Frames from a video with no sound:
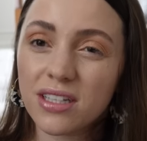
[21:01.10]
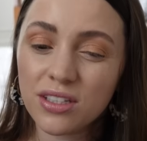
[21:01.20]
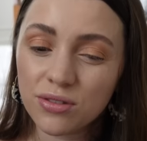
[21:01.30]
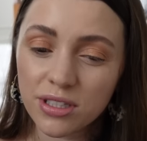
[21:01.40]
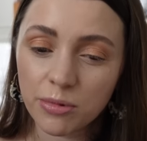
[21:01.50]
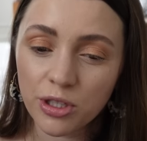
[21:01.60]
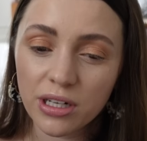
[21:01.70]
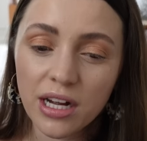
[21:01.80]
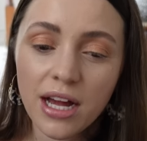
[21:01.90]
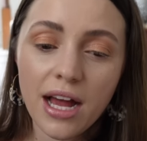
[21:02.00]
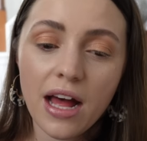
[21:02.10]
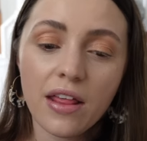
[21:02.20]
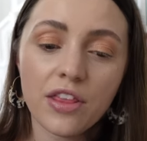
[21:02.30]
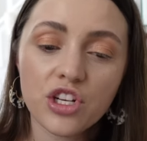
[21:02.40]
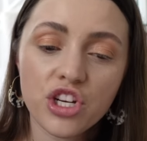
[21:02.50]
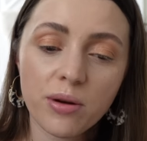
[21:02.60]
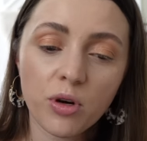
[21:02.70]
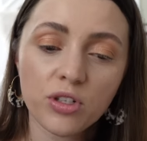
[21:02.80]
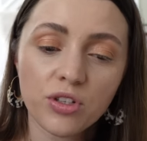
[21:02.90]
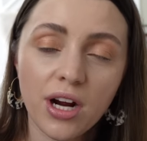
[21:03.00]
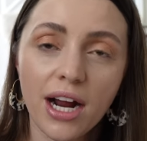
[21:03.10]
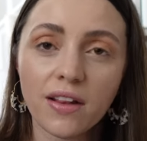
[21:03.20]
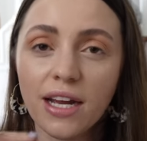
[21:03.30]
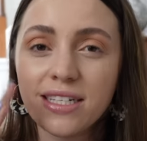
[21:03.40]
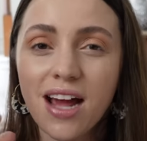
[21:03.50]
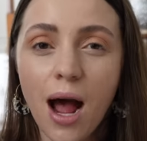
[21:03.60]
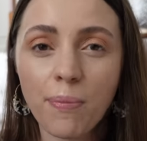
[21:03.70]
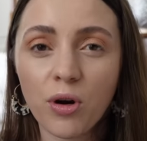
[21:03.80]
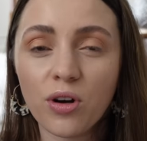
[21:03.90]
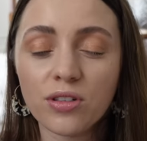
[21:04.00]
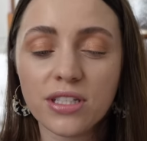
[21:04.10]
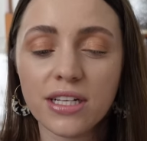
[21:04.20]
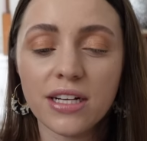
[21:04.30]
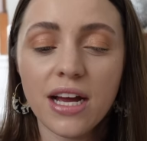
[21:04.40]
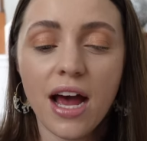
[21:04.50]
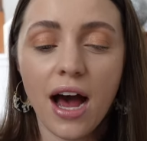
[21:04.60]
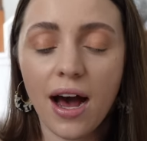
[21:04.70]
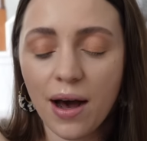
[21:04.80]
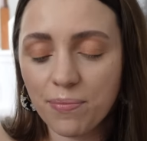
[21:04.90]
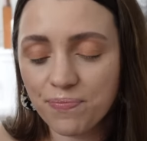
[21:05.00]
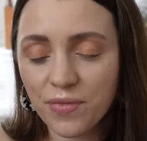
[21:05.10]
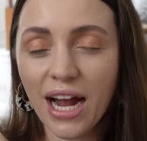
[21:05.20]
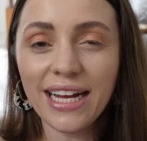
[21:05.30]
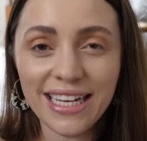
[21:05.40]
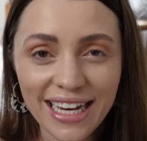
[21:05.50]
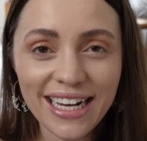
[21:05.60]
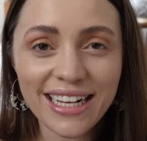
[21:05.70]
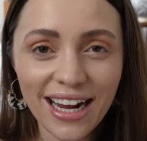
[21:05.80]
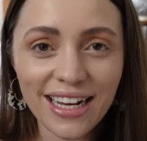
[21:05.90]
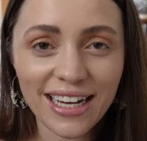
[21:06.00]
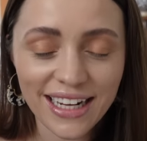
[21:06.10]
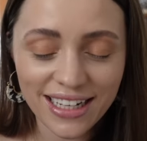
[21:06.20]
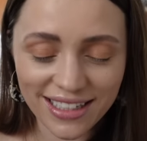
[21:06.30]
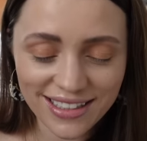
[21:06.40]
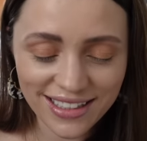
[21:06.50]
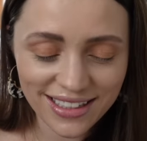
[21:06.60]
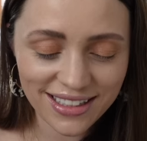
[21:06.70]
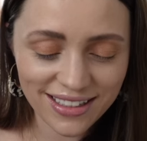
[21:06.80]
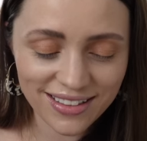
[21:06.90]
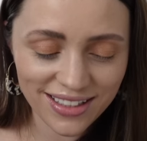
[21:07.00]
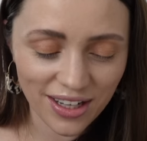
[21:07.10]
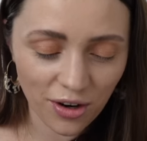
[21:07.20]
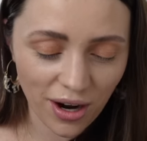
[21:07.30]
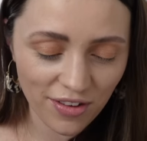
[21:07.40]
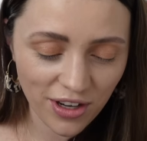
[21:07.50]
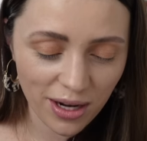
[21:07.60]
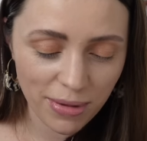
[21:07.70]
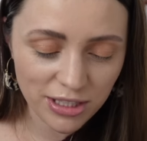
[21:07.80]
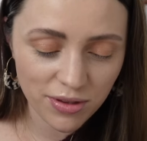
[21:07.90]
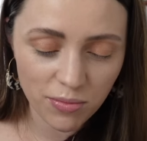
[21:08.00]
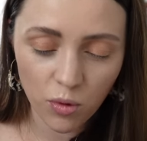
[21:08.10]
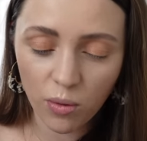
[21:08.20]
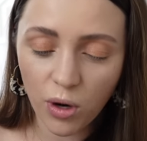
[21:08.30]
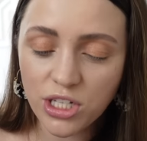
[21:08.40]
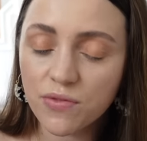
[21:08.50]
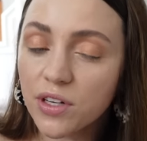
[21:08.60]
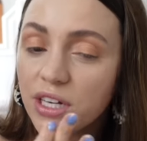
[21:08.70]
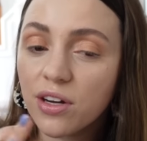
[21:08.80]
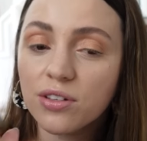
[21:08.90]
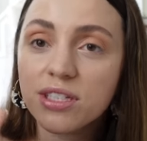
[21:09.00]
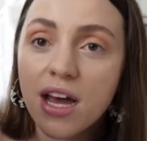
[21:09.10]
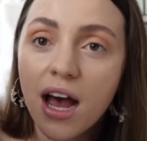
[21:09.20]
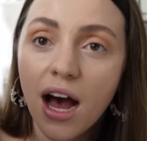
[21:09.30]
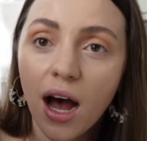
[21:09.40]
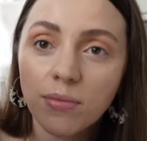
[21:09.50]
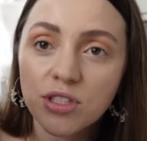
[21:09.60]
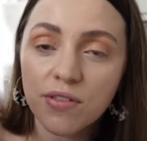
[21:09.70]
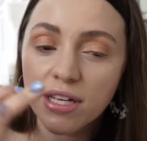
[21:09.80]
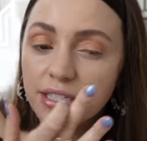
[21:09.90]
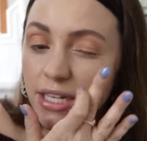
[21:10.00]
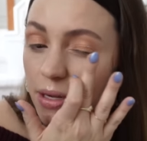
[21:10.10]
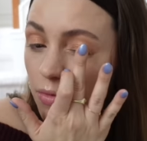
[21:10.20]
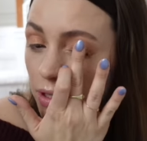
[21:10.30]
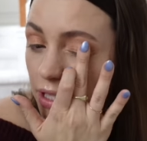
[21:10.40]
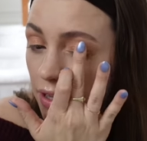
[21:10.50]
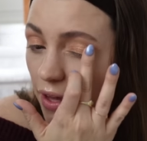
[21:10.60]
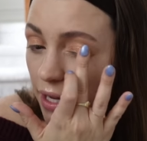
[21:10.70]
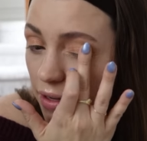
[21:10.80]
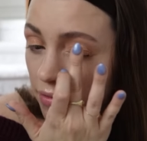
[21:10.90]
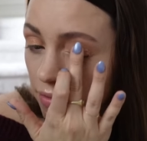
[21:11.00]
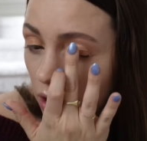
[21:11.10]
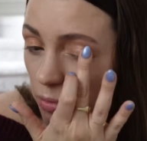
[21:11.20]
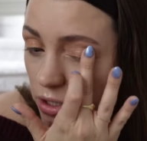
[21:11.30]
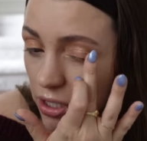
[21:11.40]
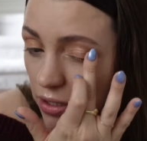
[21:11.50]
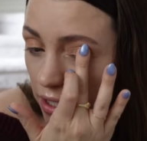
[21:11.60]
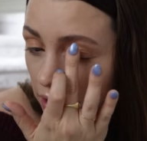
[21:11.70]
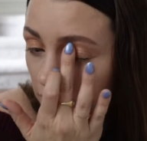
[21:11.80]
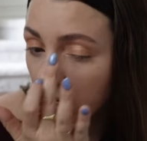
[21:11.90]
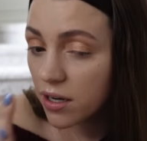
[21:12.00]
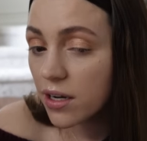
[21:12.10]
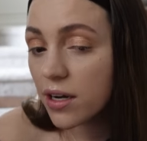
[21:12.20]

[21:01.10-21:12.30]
that do similar. The shimmers are kind of like toppers, and um, I get it. I get it. You know, I've kind of messed with it more and watched some videos. Um, so they seem really, like, almost clear,